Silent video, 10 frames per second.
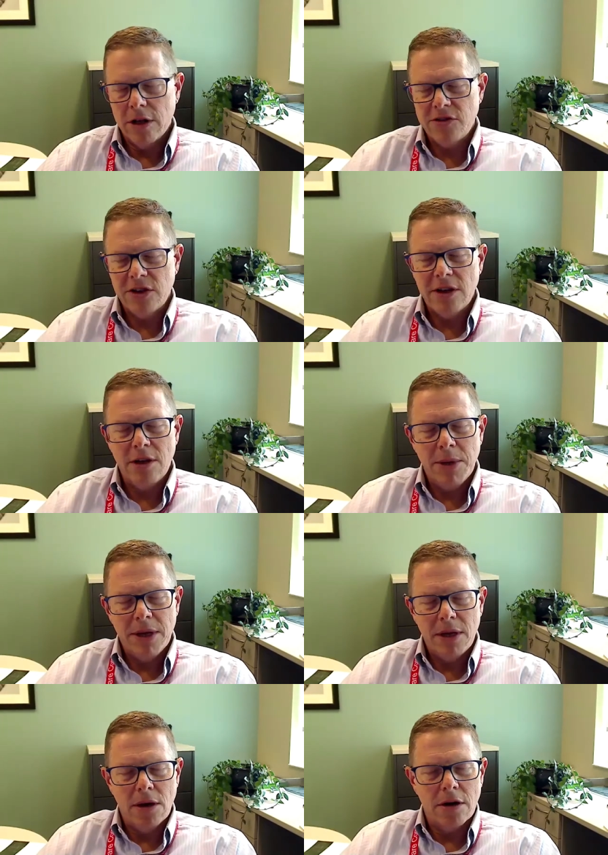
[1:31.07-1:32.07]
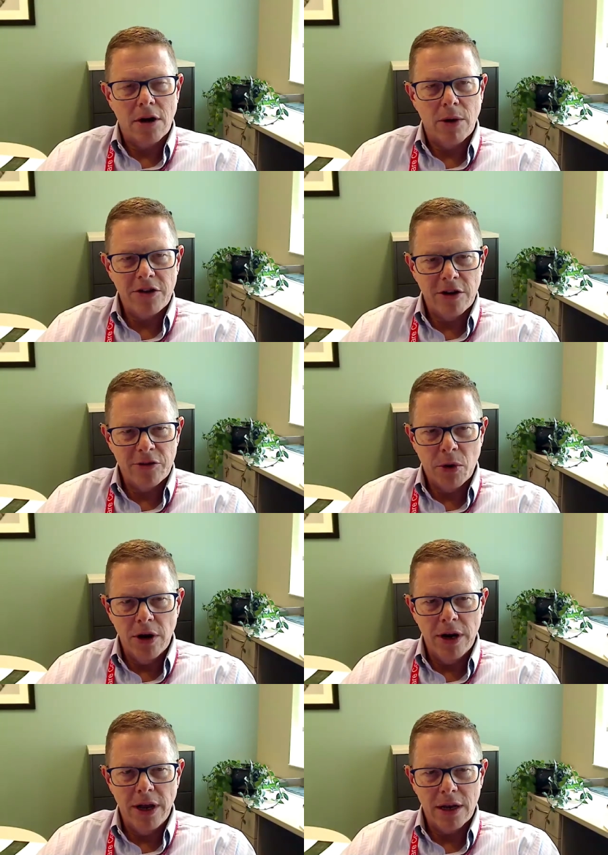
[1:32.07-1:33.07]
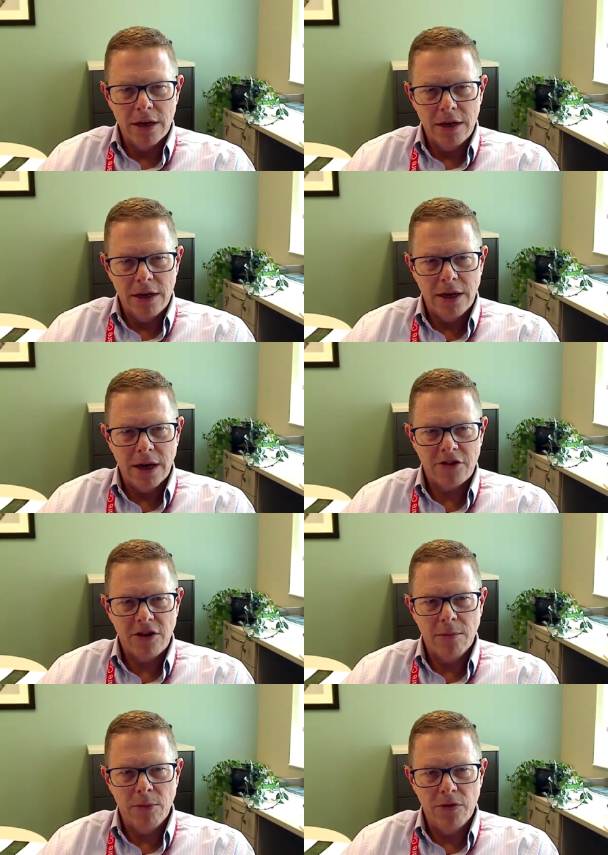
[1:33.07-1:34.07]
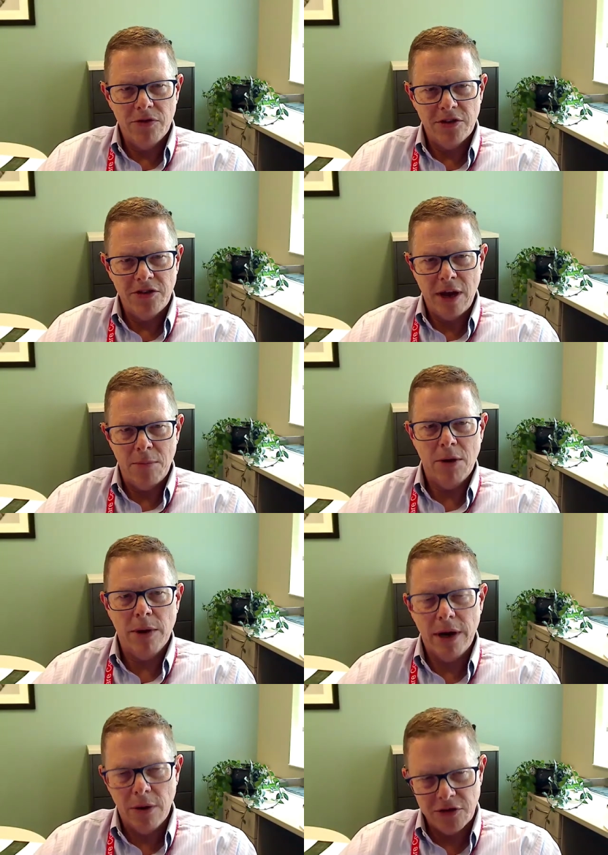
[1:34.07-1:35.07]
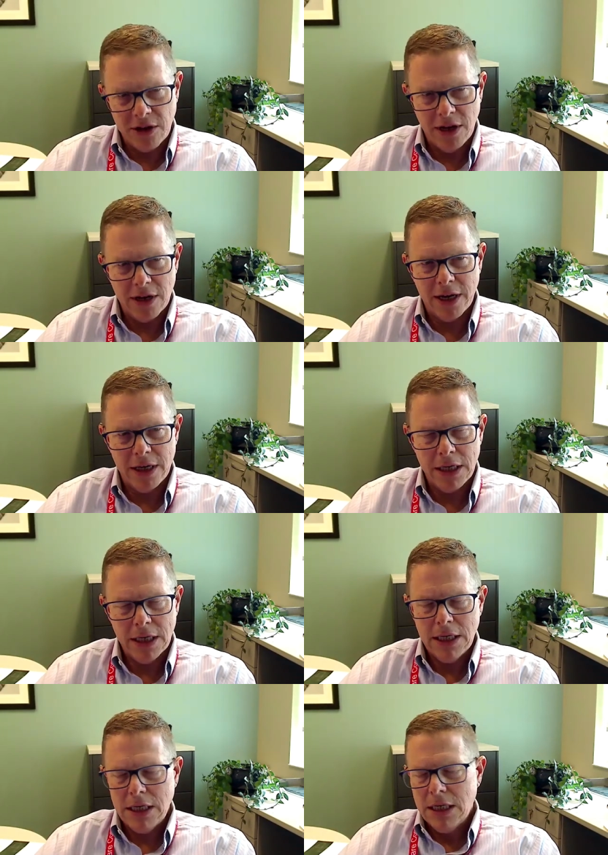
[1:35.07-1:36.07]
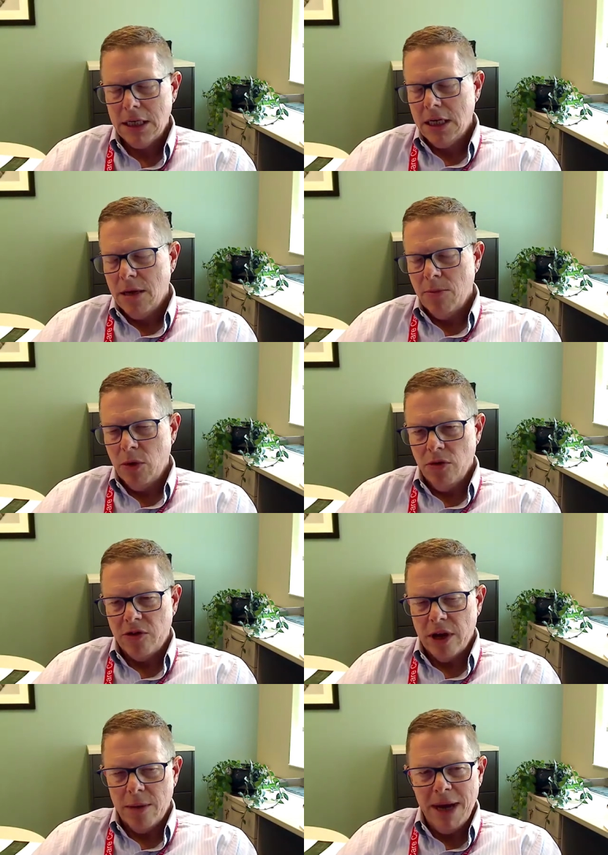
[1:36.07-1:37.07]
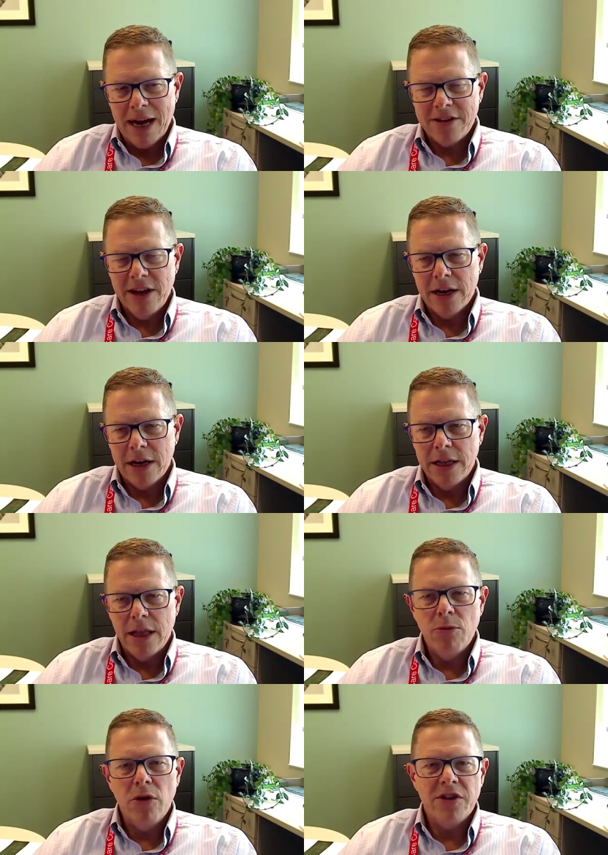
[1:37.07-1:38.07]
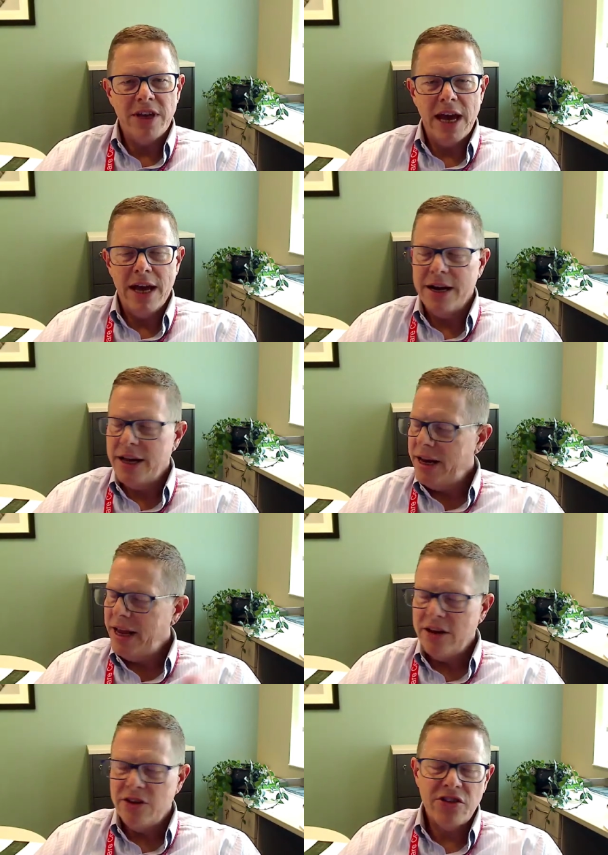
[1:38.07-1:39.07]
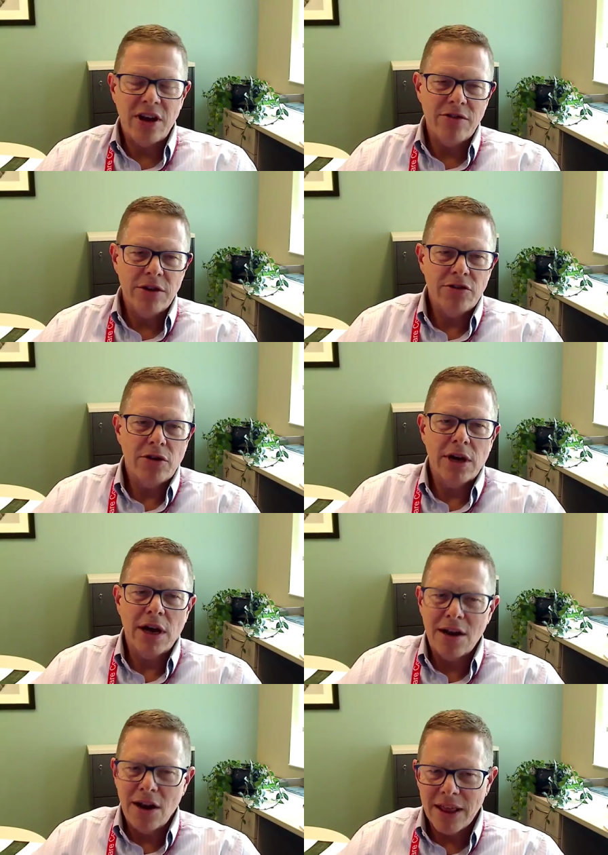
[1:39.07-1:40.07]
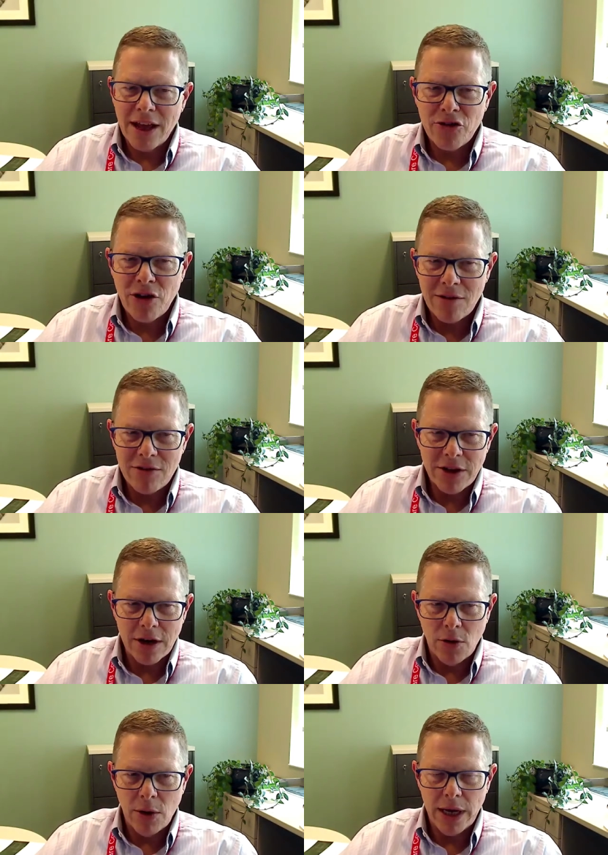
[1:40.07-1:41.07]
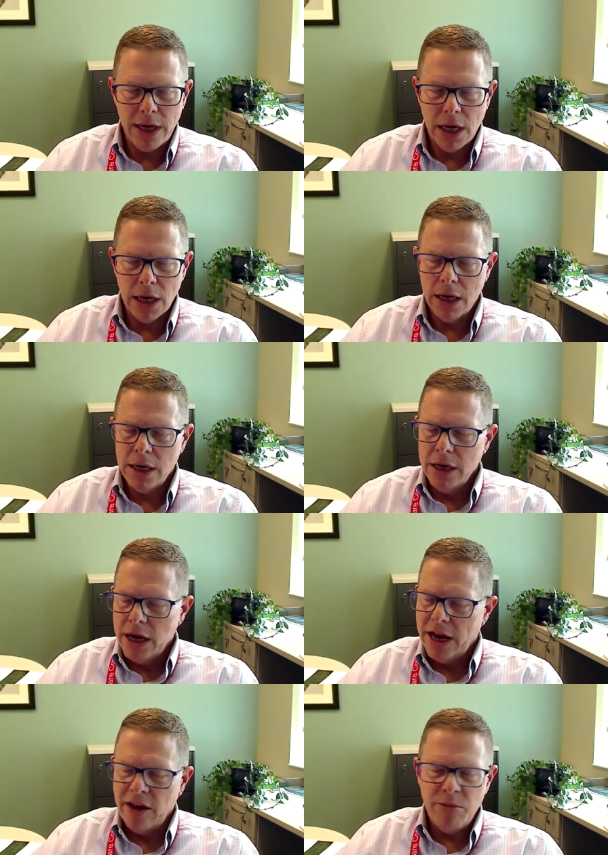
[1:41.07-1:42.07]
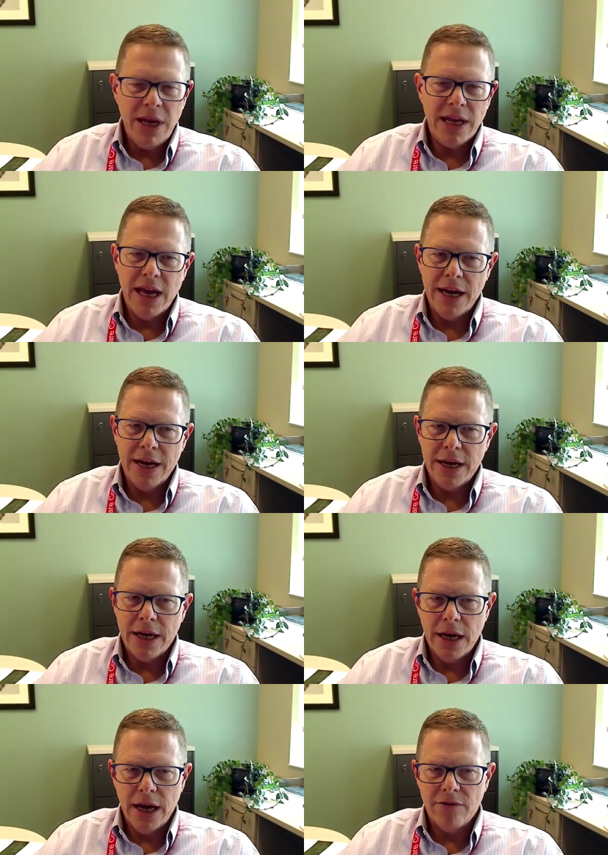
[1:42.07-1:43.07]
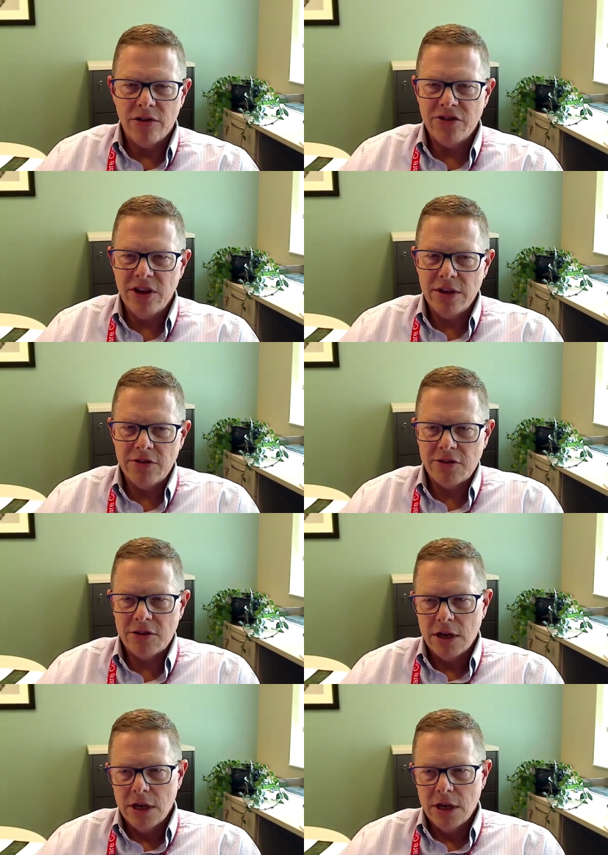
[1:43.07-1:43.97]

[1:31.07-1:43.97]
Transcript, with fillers: it's a little bit longer question. I was born in England, actually, and moved to Zambia when I was a little kid. Moved uh, back to England and then moved to Canada at age seven. So I got a lot of that travel done quite young, and I've been in Canada ever since.